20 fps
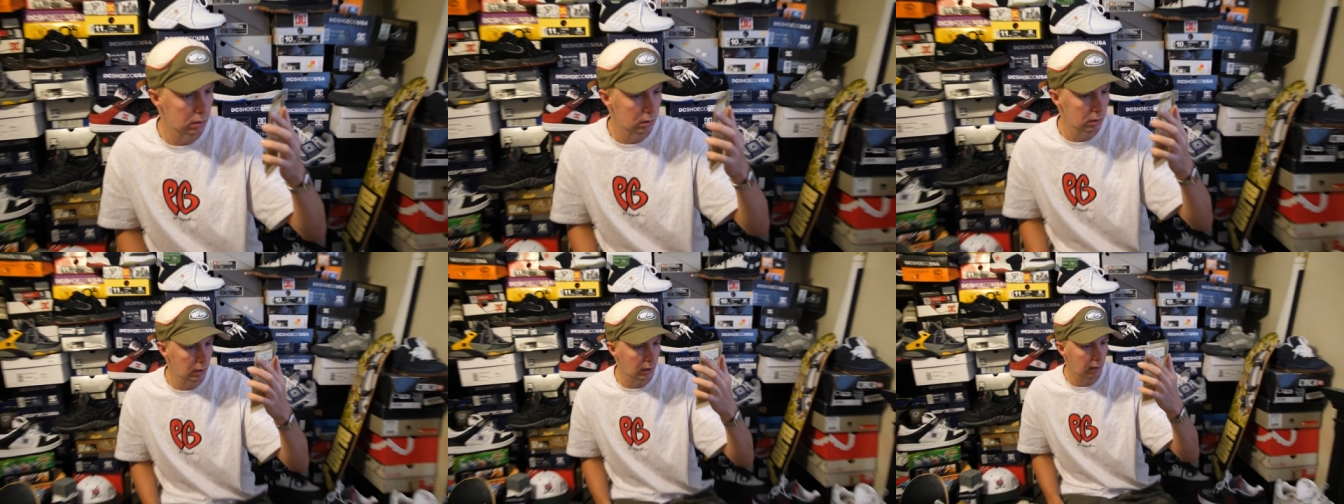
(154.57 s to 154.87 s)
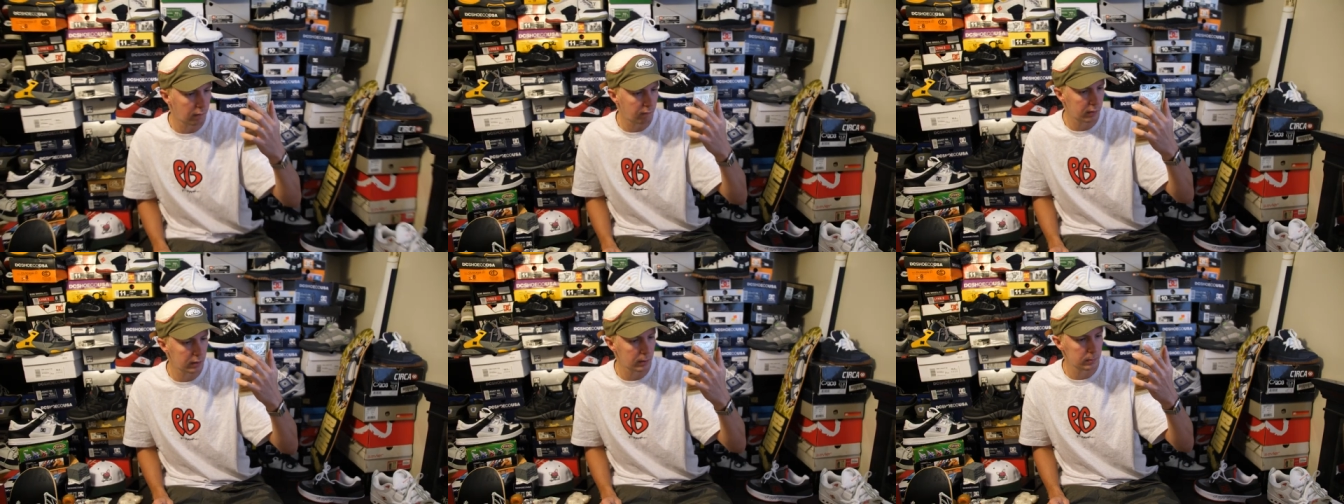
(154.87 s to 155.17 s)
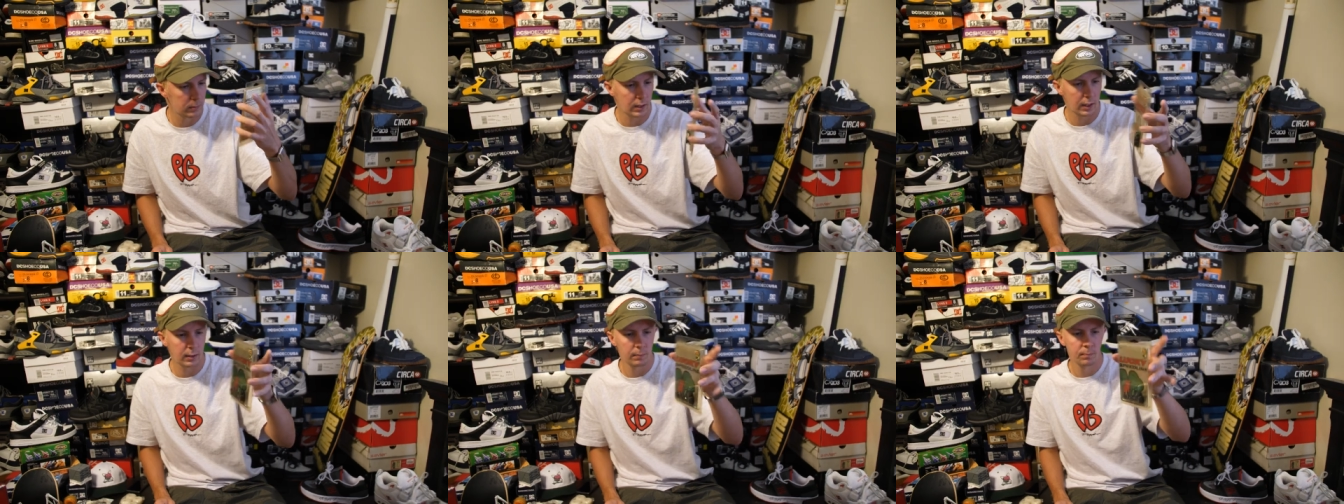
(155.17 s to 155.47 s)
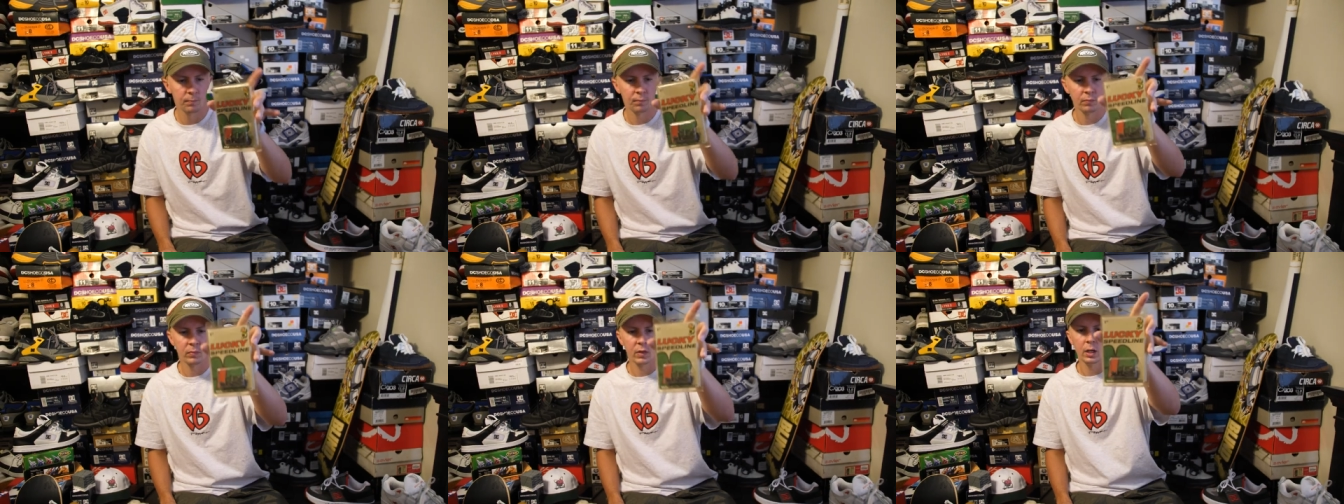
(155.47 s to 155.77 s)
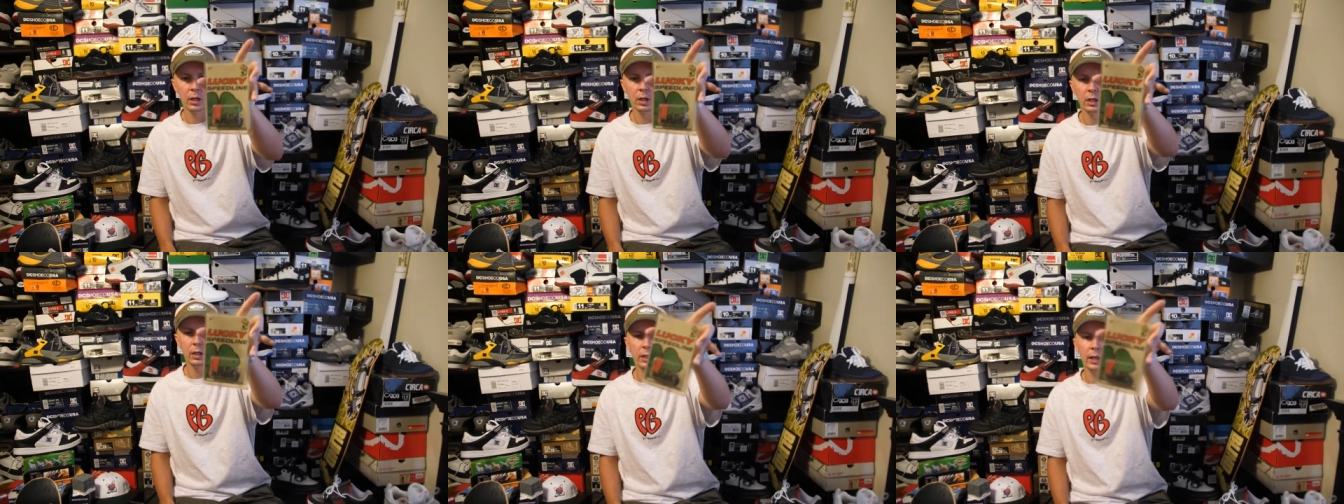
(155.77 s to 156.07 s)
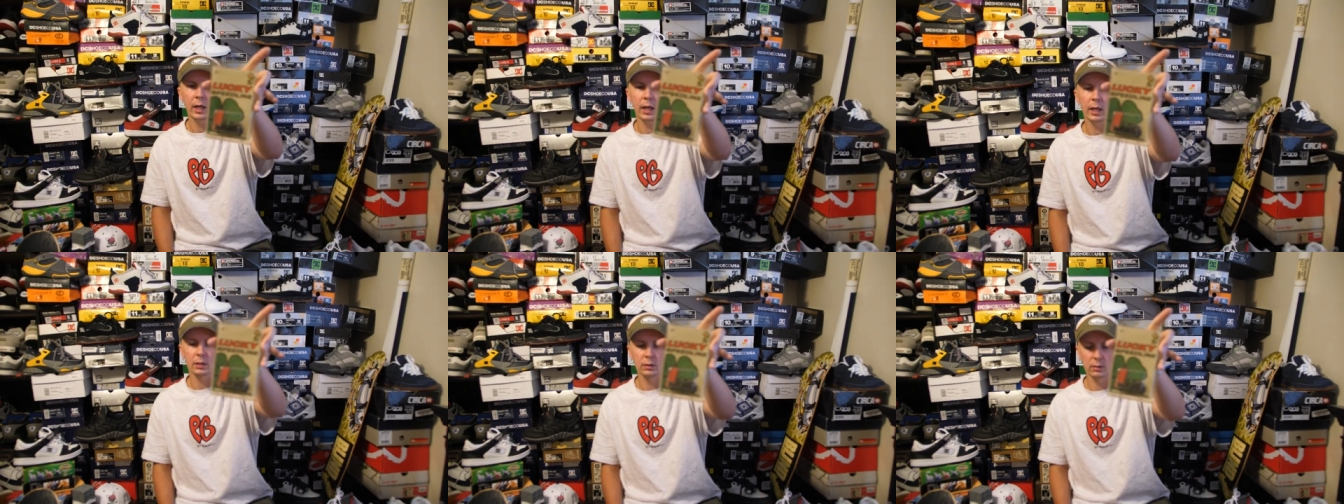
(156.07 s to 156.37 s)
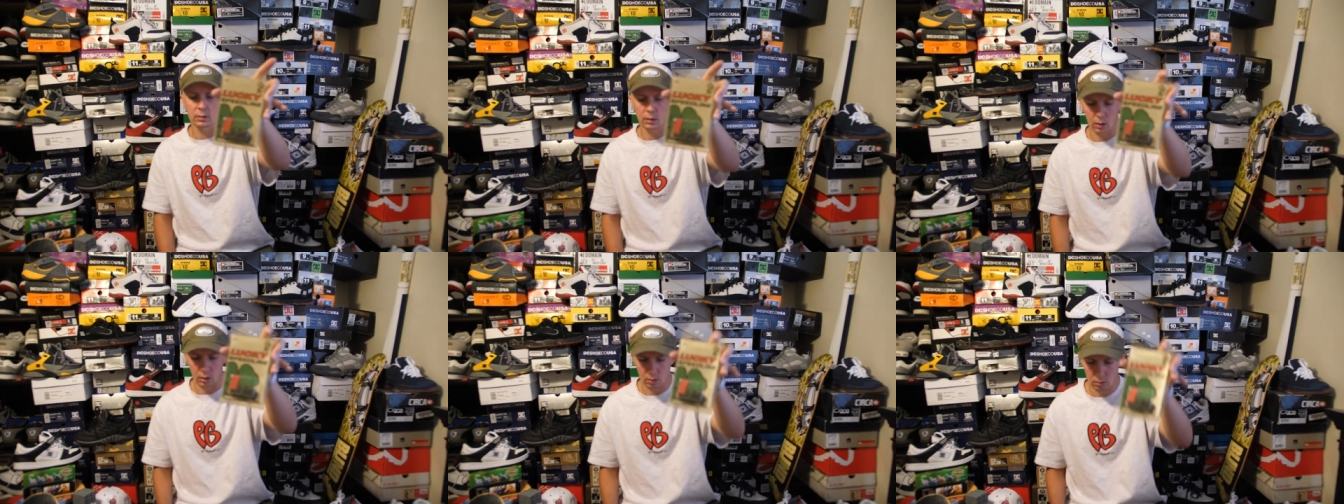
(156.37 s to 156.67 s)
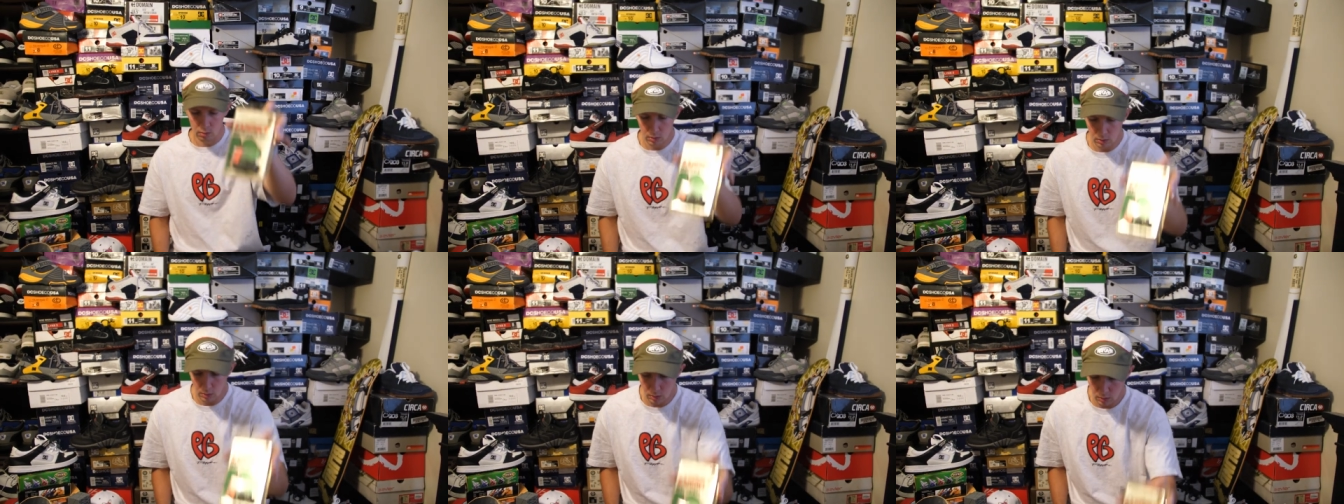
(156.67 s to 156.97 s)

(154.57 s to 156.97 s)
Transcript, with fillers: Yeah, Phillips head. Yeah. So